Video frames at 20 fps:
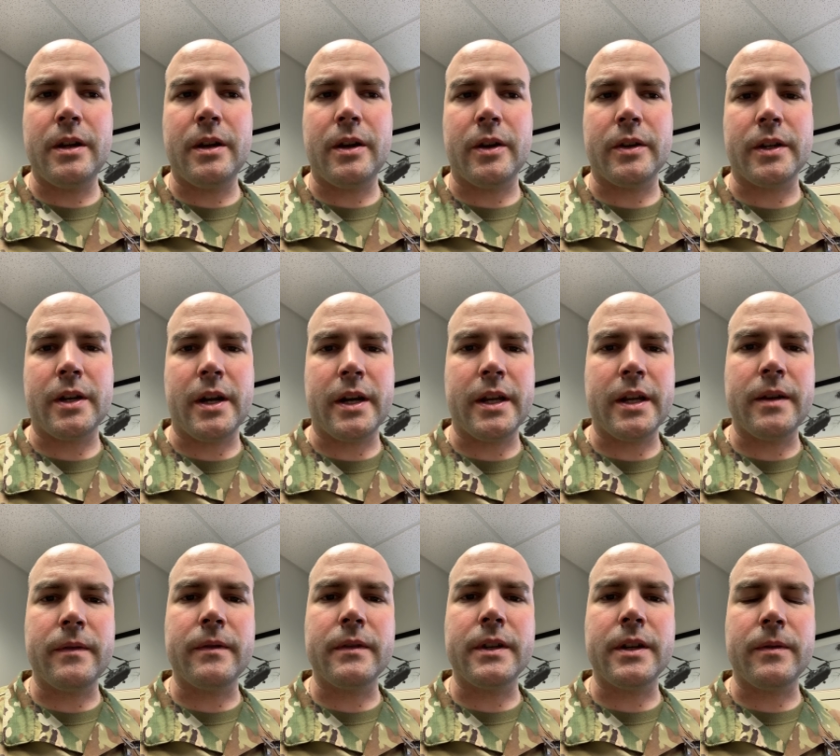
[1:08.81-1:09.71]
are talking
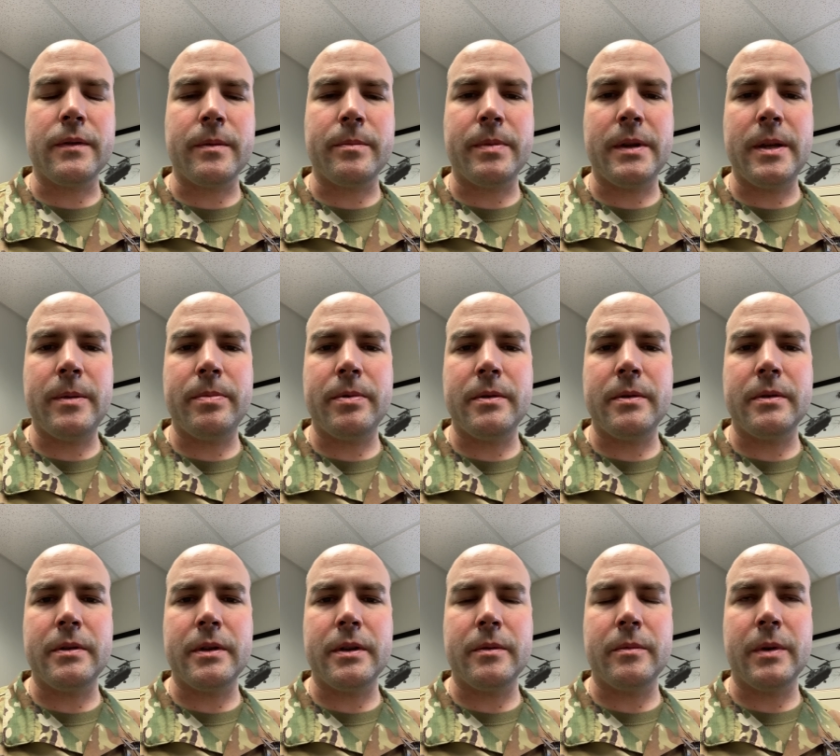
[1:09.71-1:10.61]
to different
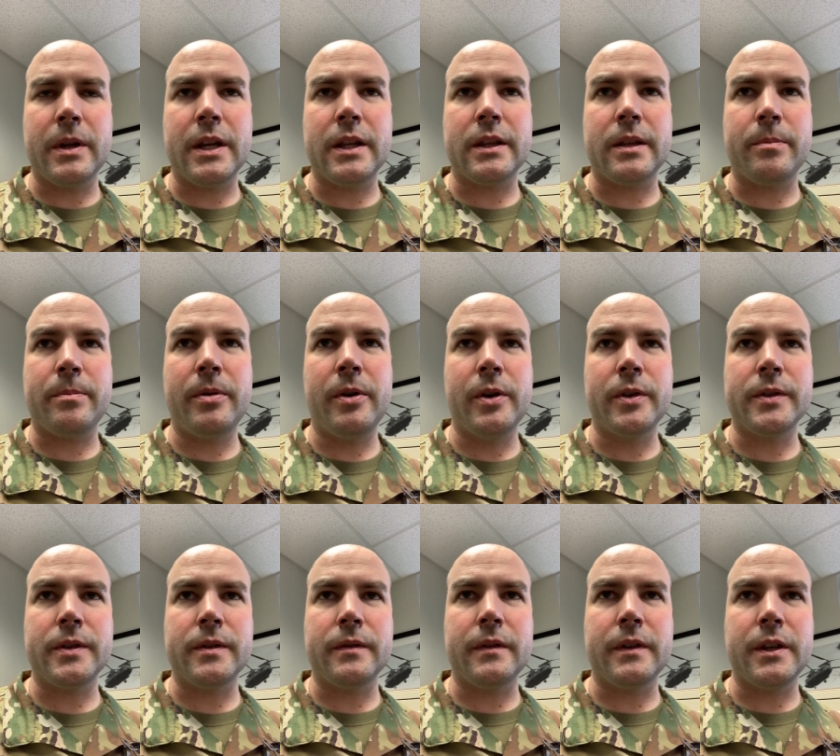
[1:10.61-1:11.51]
people and we get the
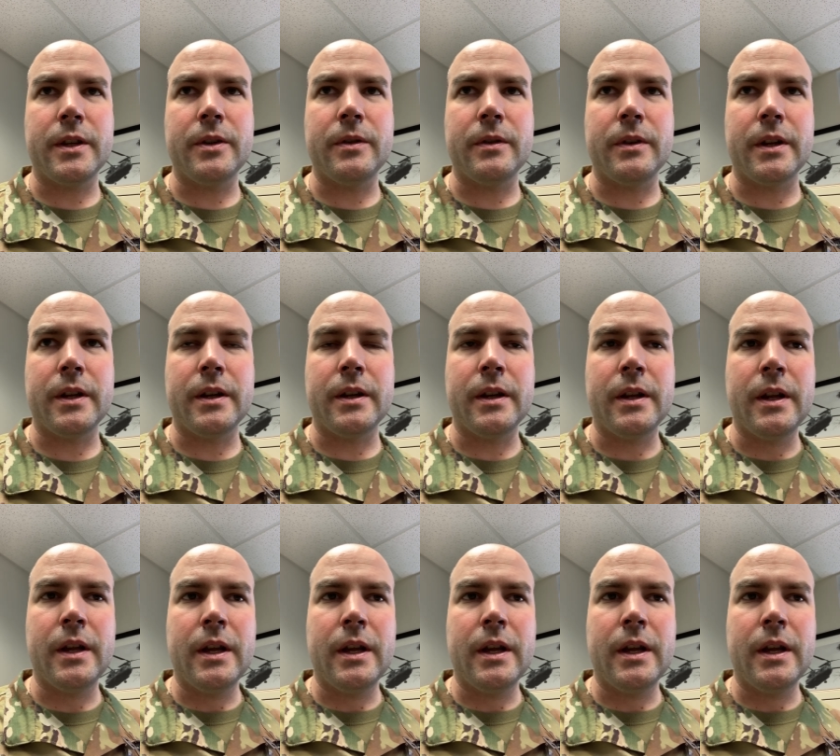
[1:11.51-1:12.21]
pulse of the unit